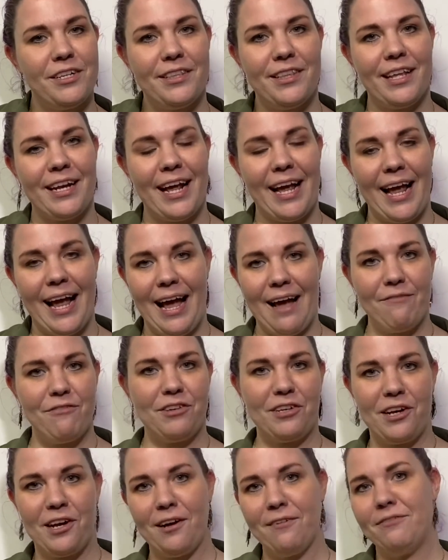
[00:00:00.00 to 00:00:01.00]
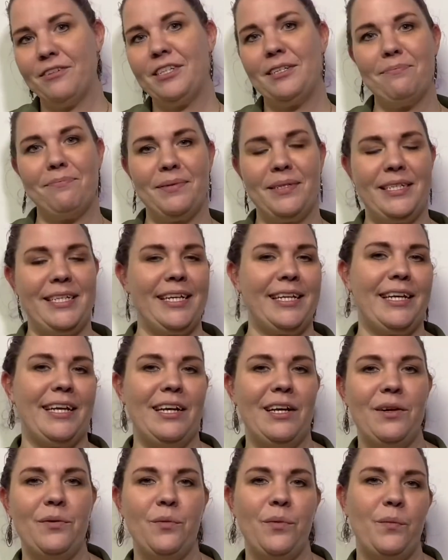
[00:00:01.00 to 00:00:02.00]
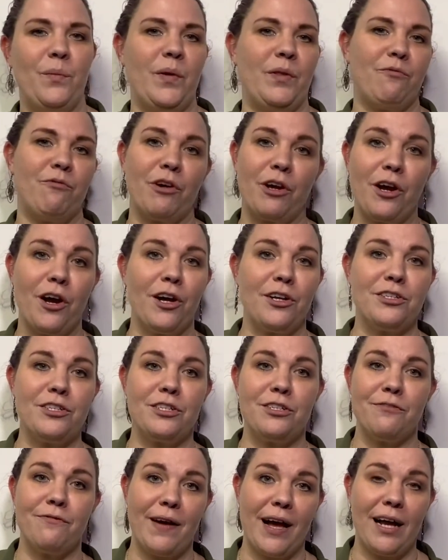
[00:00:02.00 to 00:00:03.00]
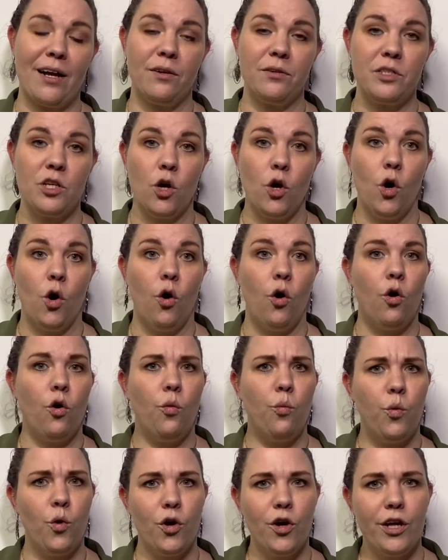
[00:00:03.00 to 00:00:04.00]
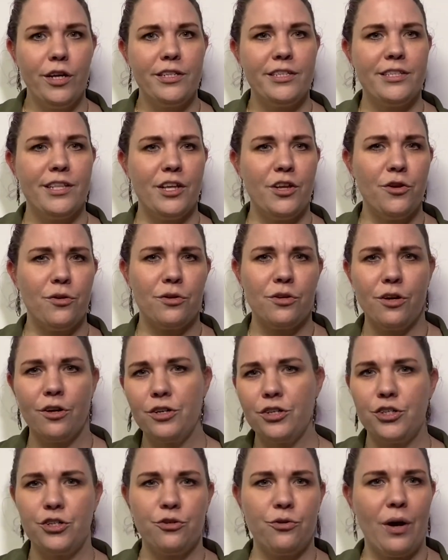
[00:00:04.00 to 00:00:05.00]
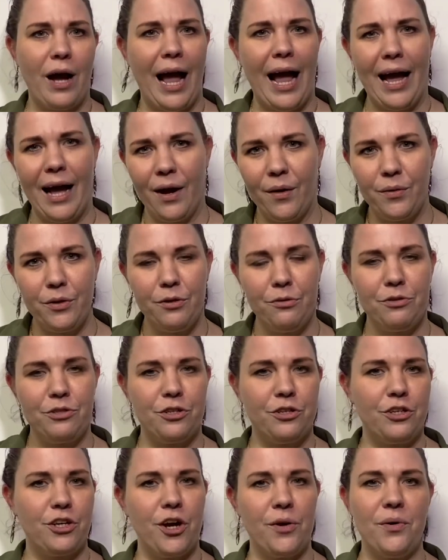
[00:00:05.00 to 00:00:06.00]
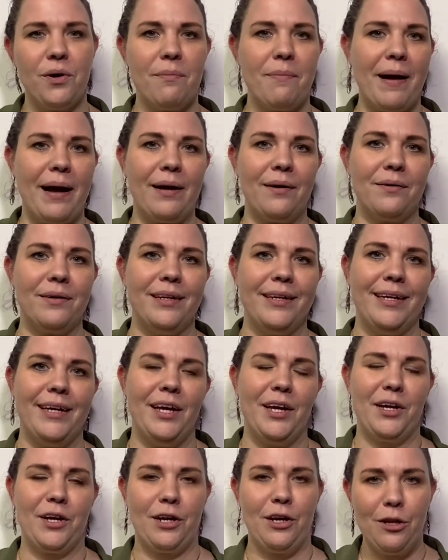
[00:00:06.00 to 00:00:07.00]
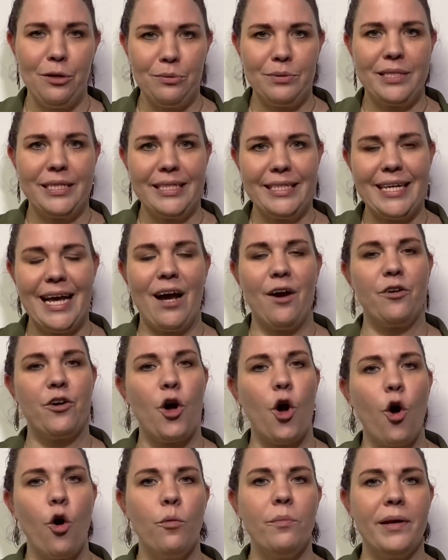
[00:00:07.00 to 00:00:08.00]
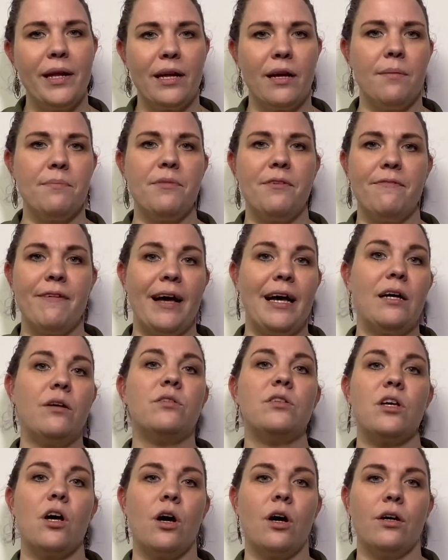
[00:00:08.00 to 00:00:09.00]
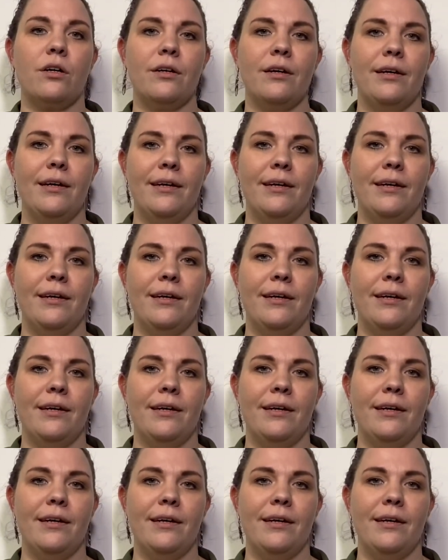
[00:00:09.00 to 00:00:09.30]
that I haven't covered in particular with regards to vowels, or words that you're not sure how you should go about closing down or opening up the vowels on,